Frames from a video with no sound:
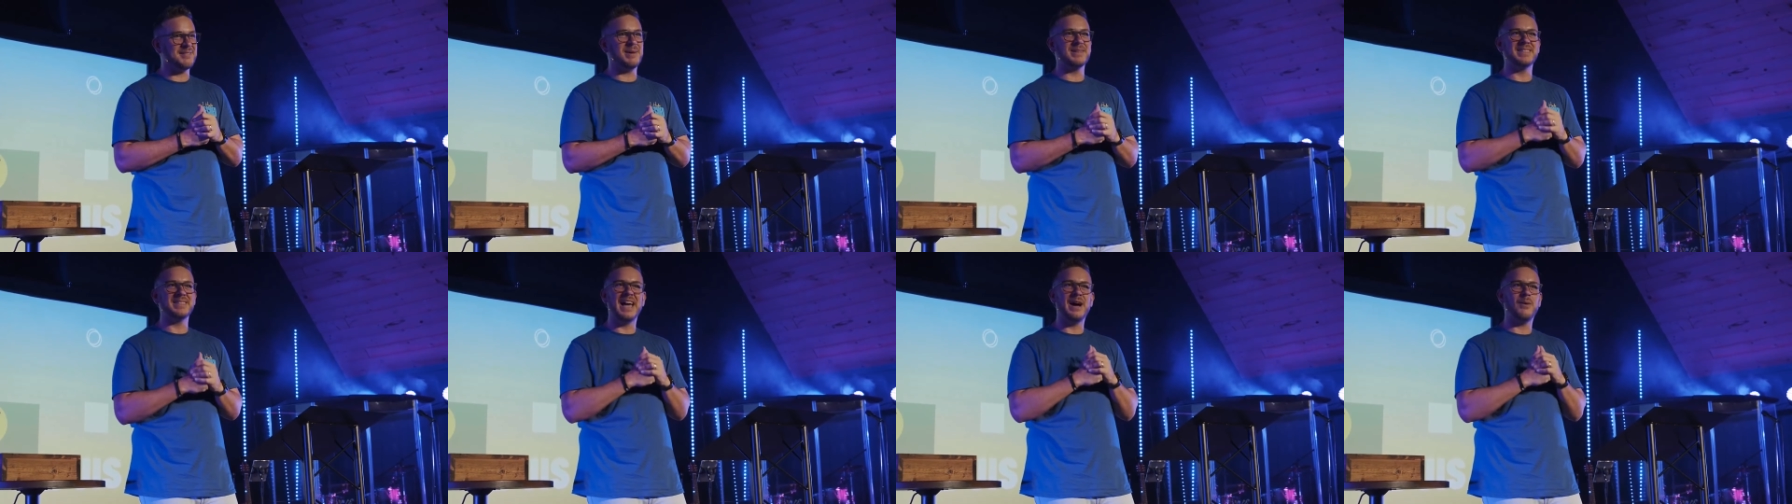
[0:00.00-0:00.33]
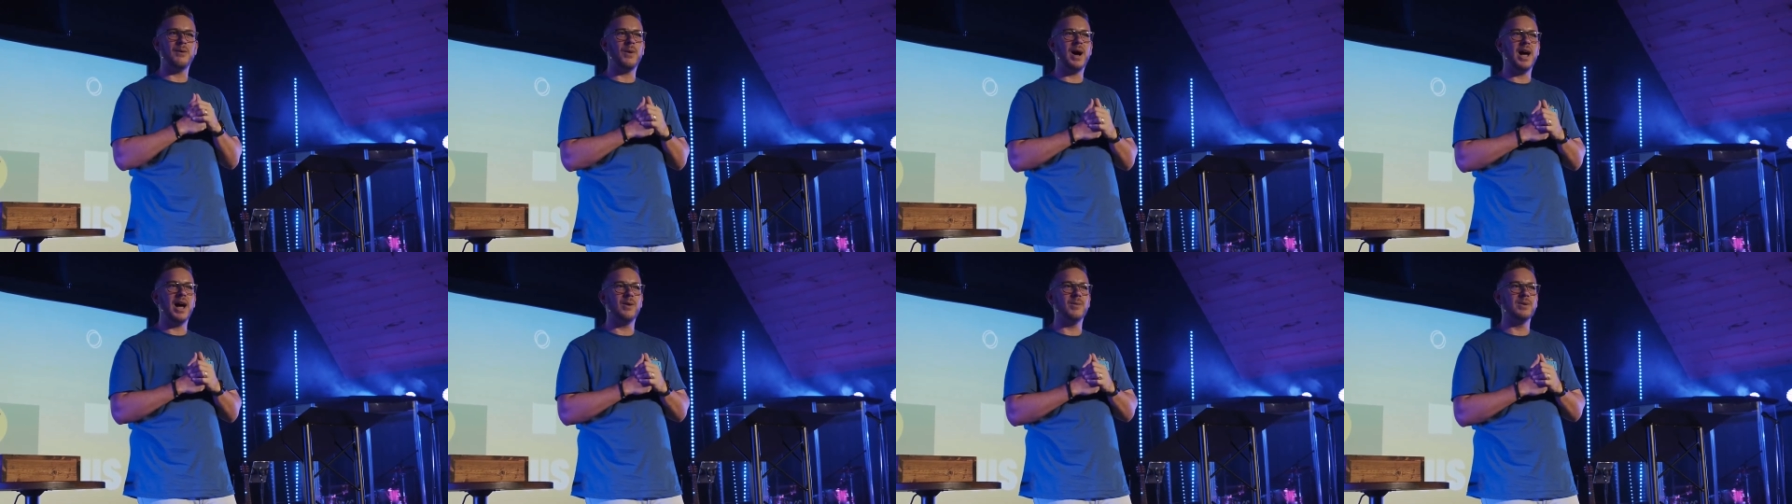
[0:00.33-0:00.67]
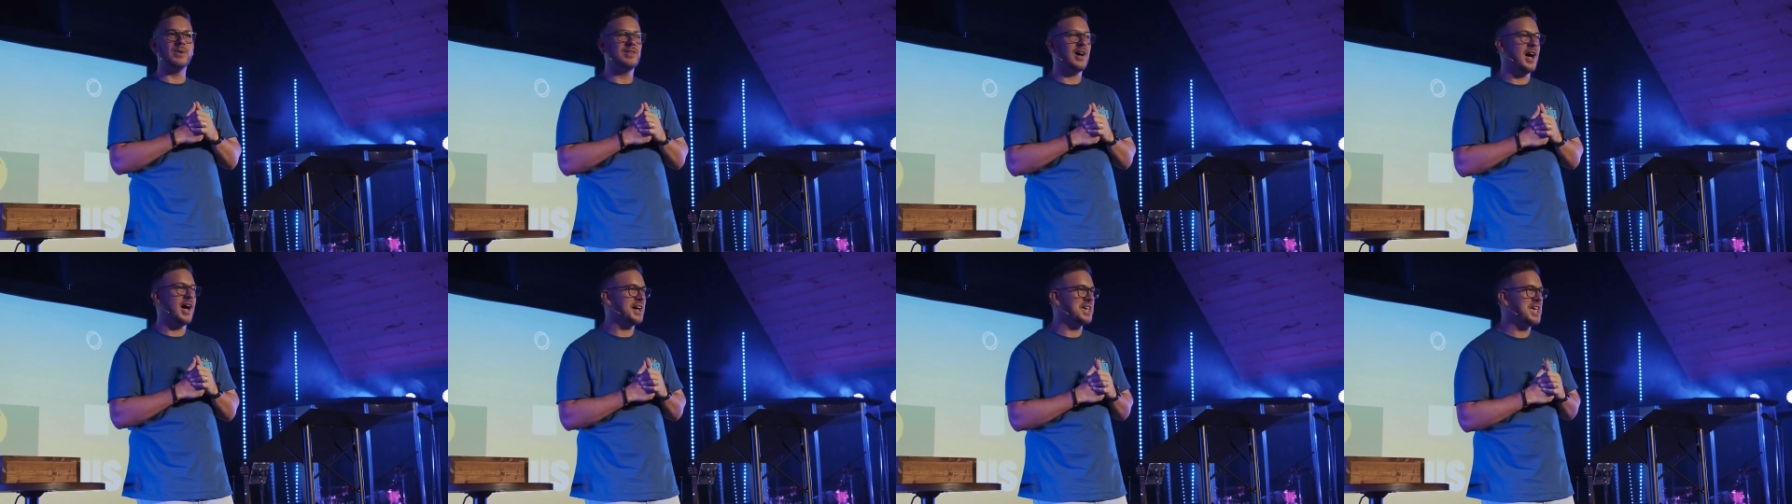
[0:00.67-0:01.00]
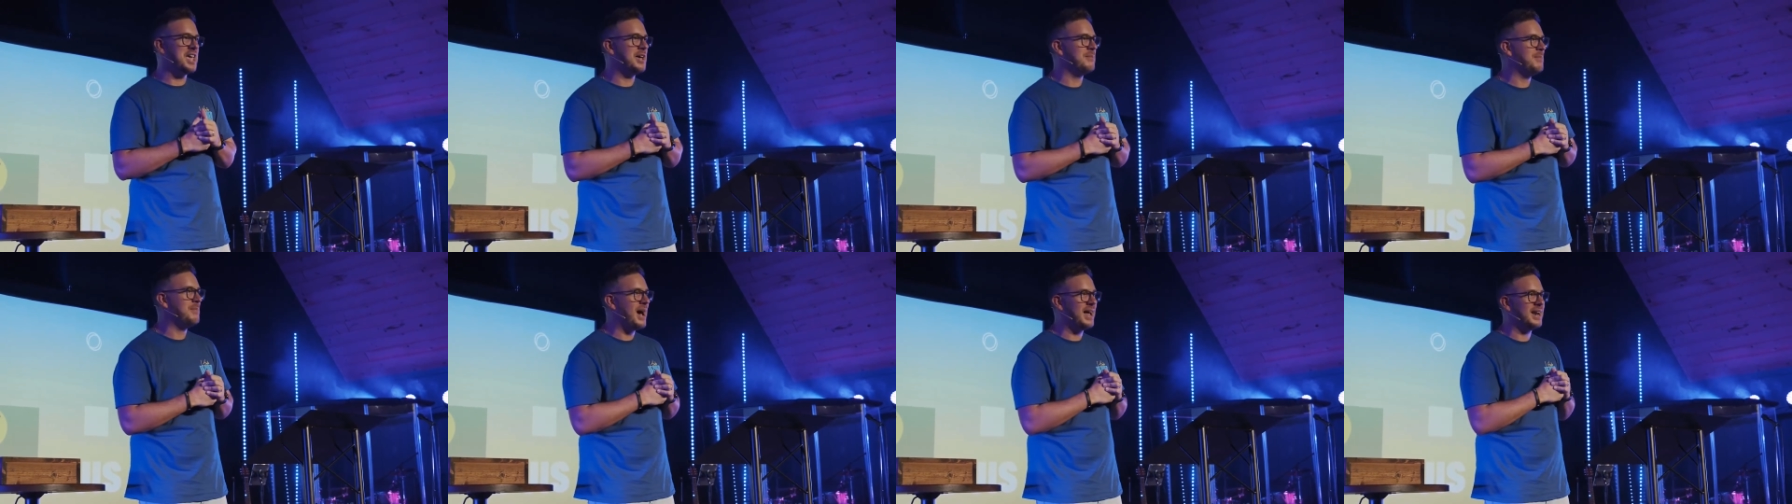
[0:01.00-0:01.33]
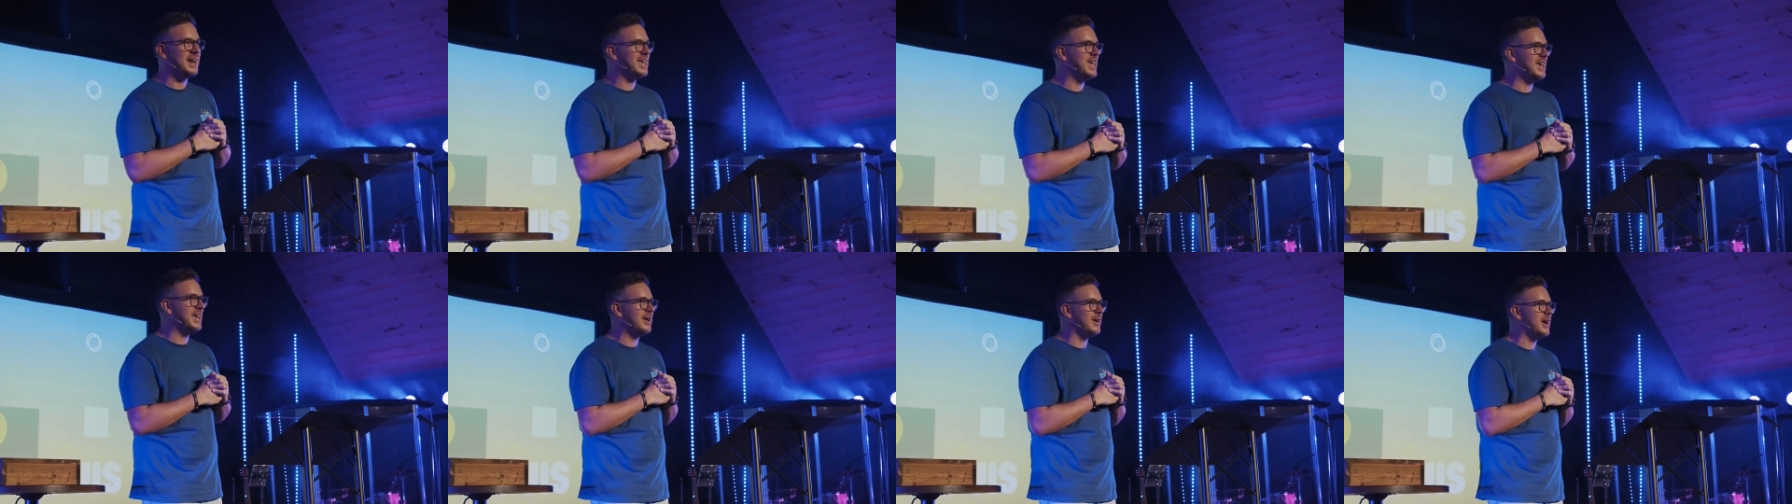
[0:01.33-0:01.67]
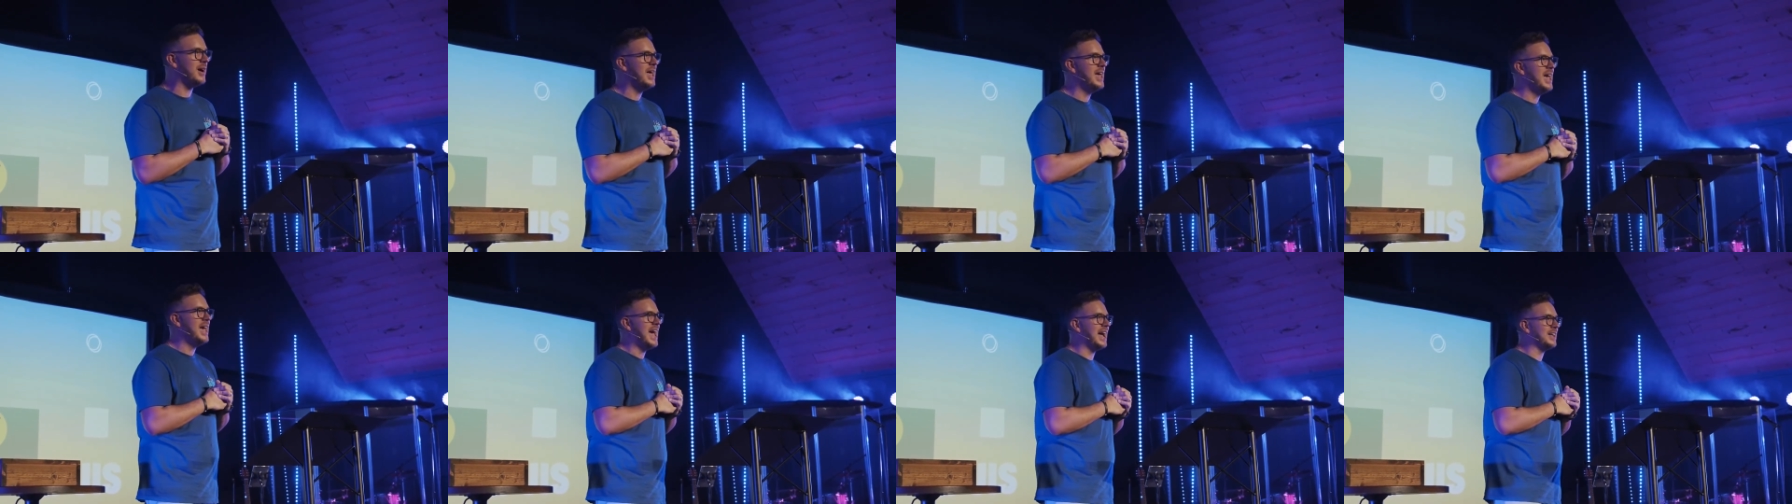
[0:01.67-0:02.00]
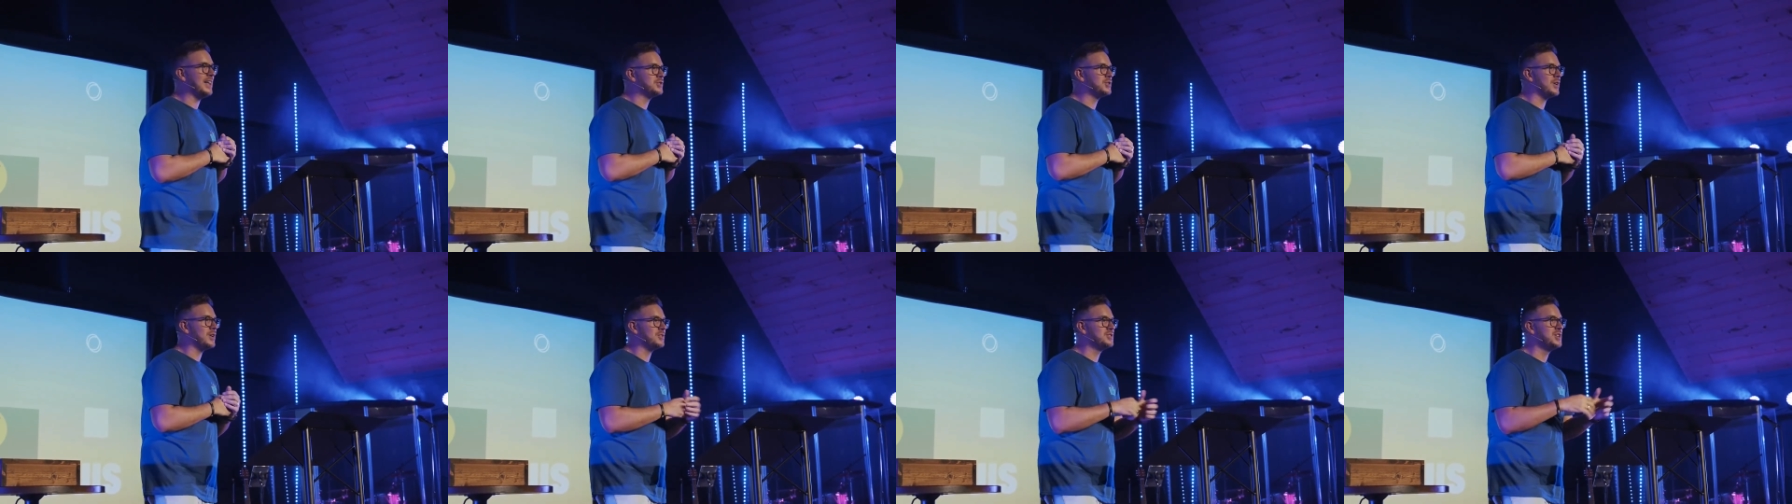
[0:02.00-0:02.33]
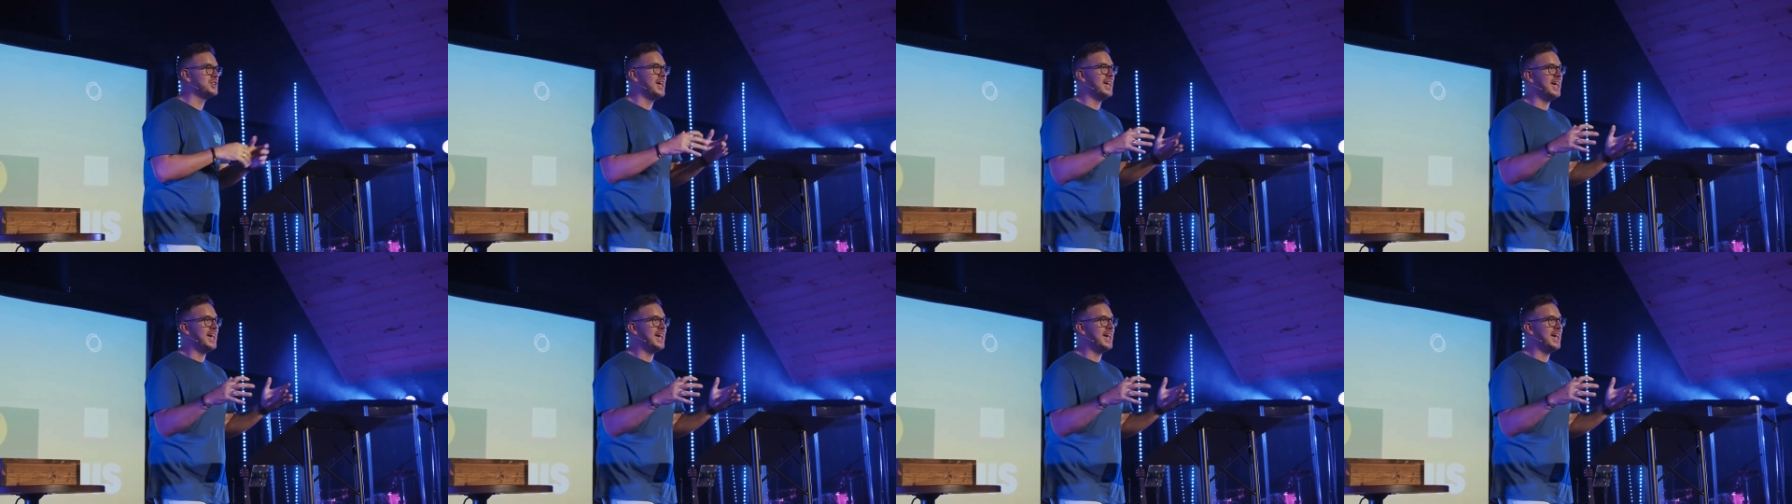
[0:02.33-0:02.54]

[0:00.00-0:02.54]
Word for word: like that. Why are we talking about it here at church?